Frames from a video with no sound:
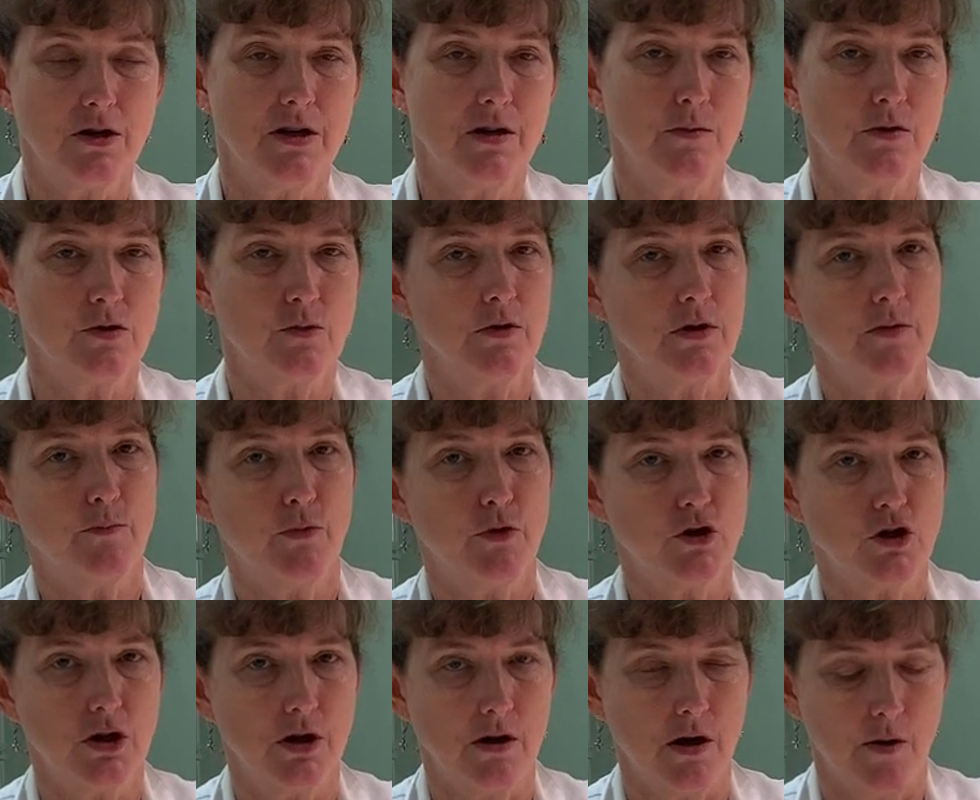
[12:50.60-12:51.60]
and he was really
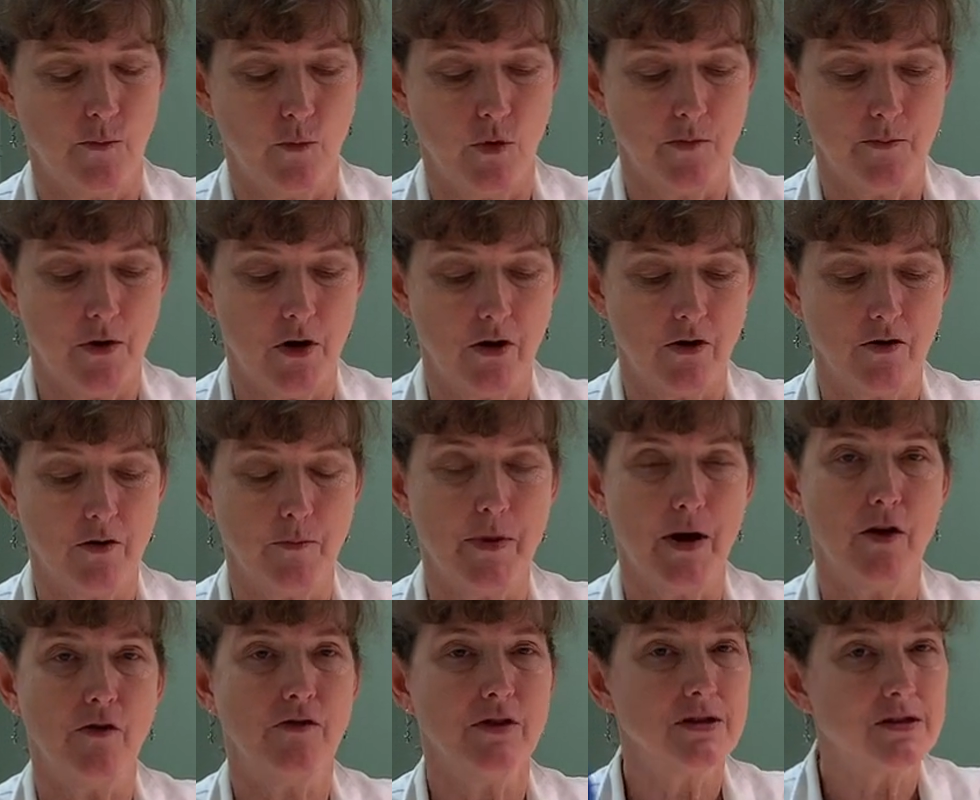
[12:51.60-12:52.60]
pushing on one part of the
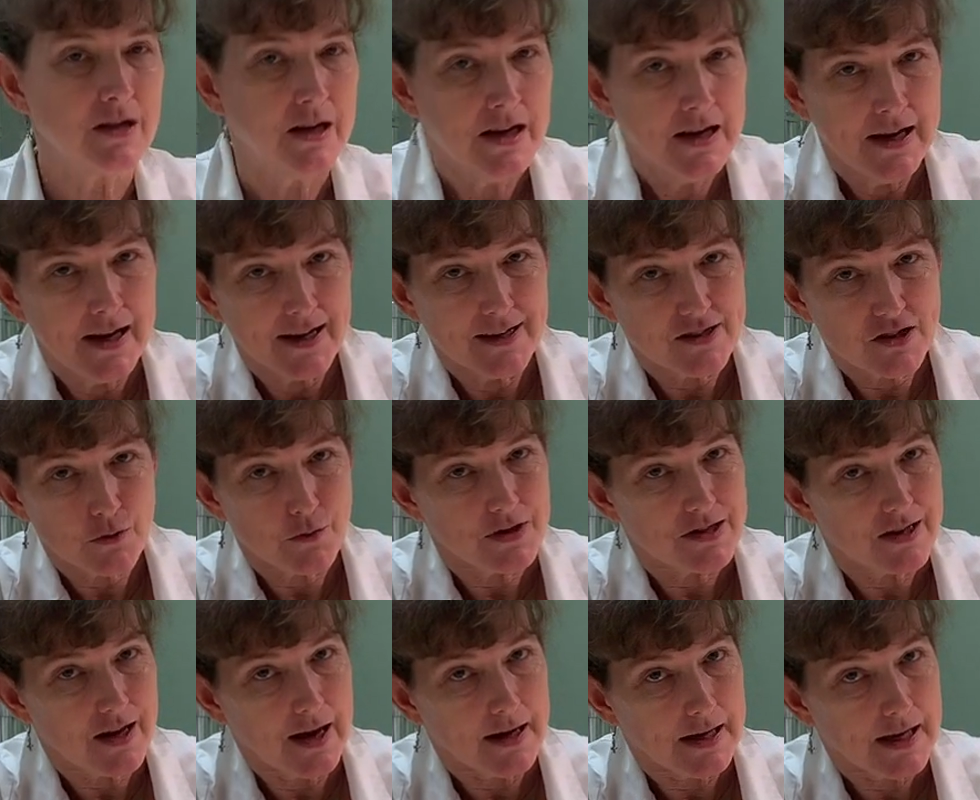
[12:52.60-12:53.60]
pelvis, and so he's
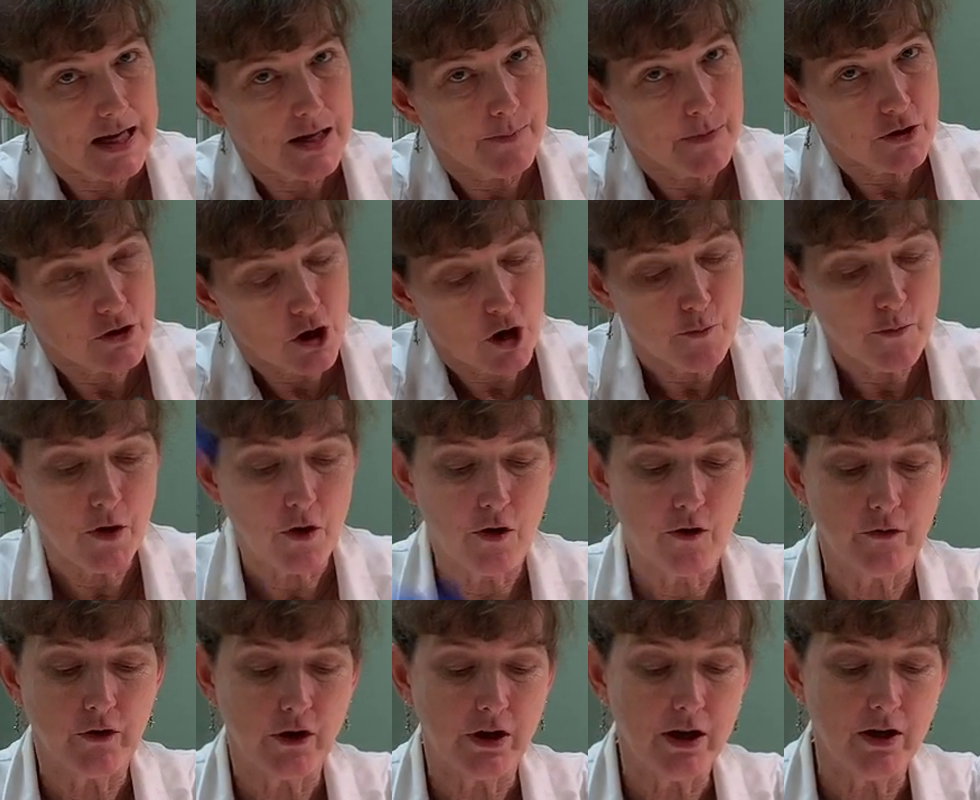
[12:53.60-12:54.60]
got a hematoma
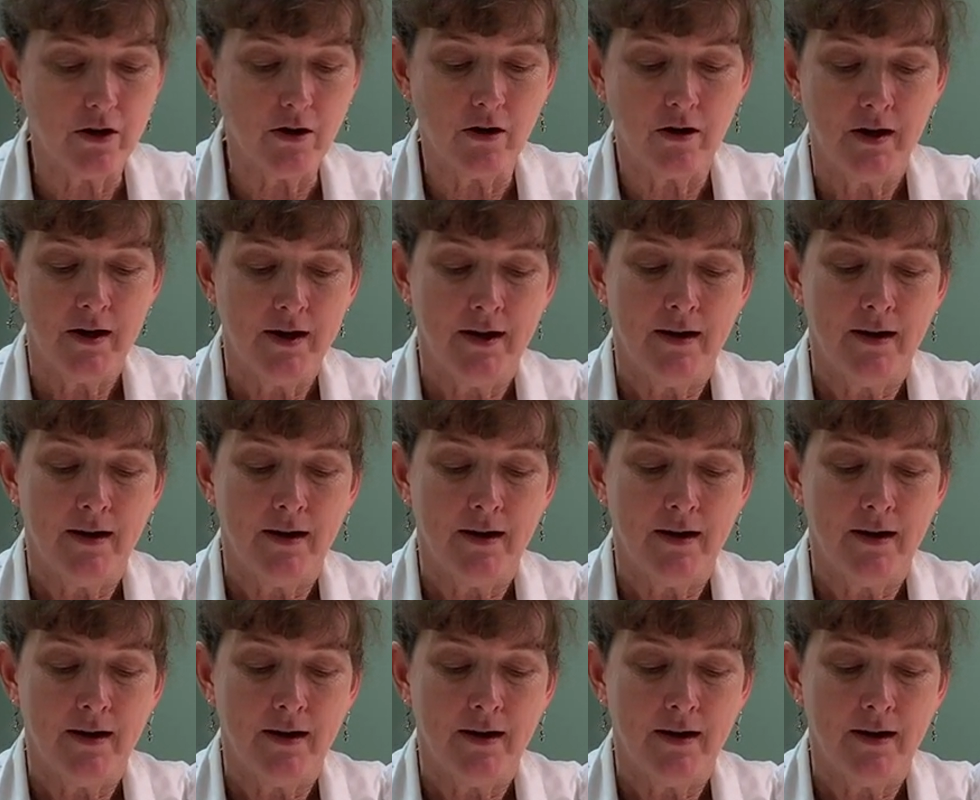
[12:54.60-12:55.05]
over here.